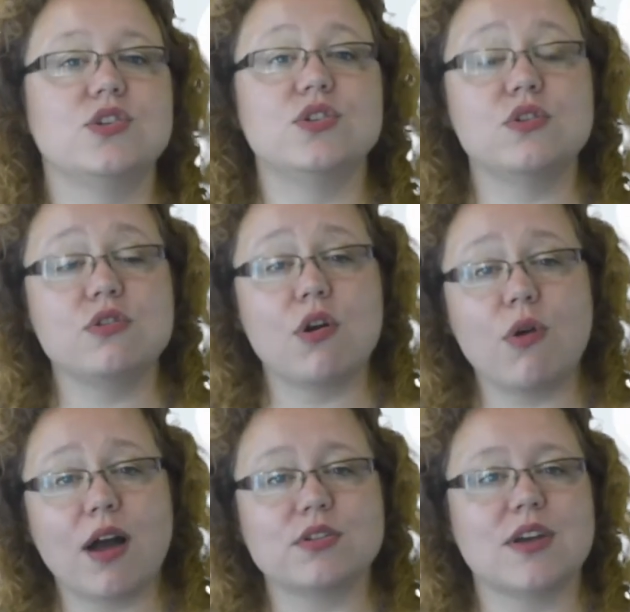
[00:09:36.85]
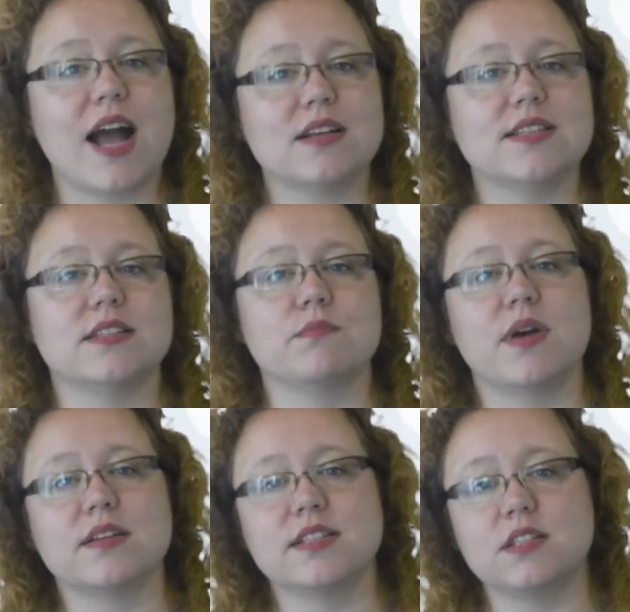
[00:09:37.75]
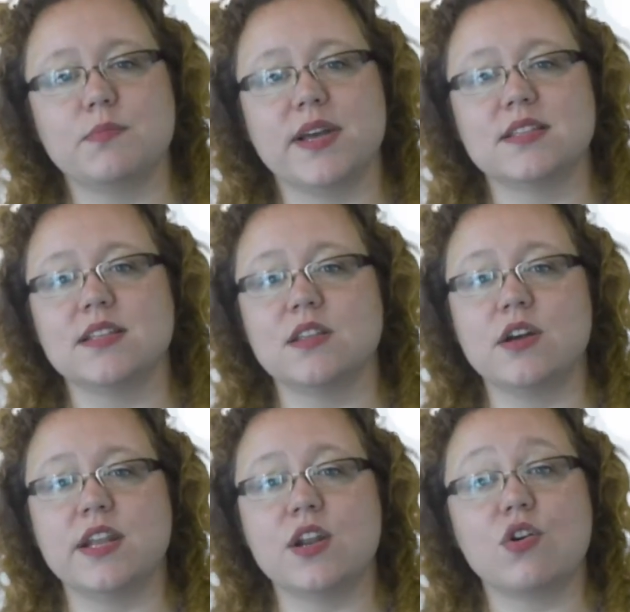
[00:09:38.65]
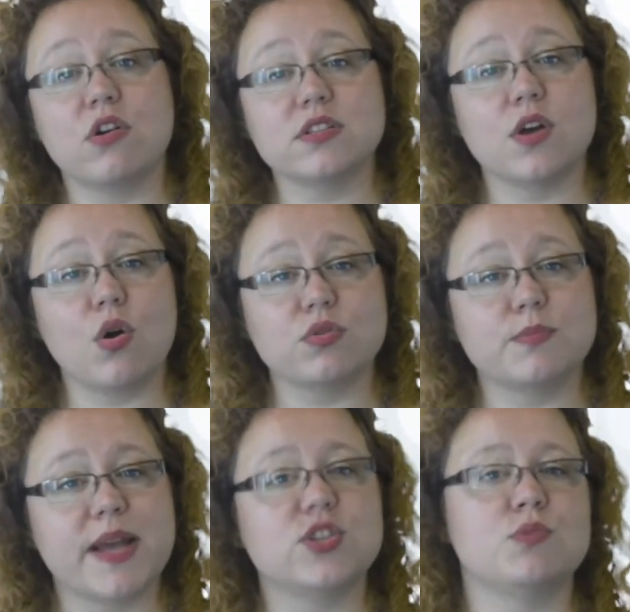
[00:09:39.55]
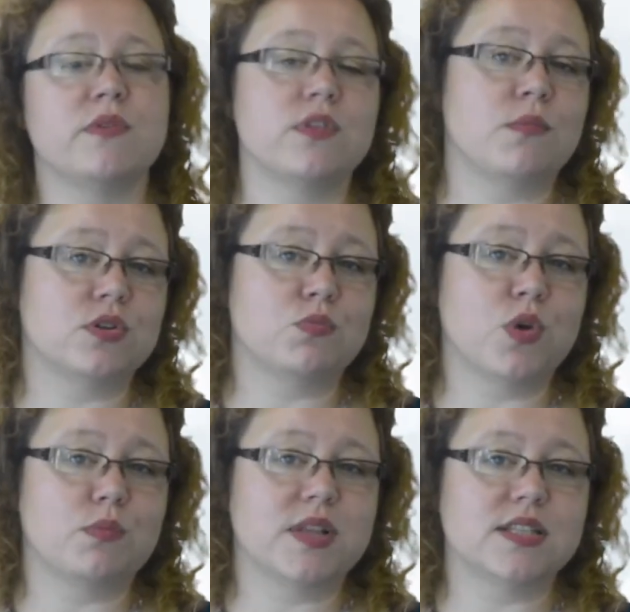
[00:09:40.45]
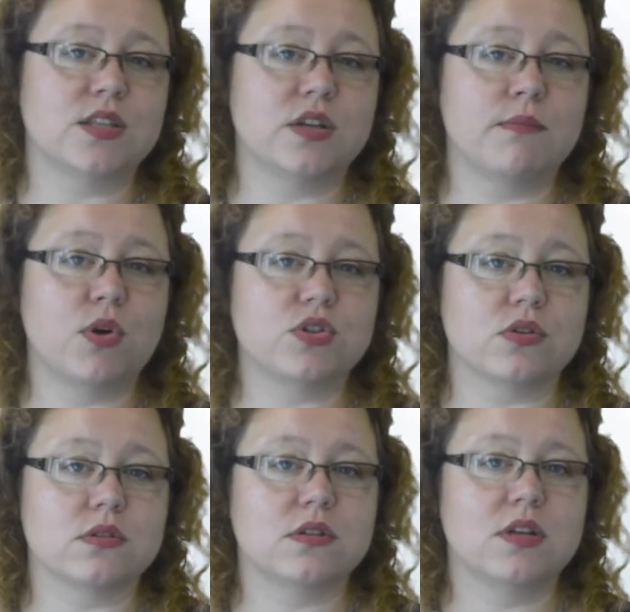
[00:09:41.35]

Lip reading: Do you know how to access and participate in learning across the whole spectrum of the modern workplace learning model?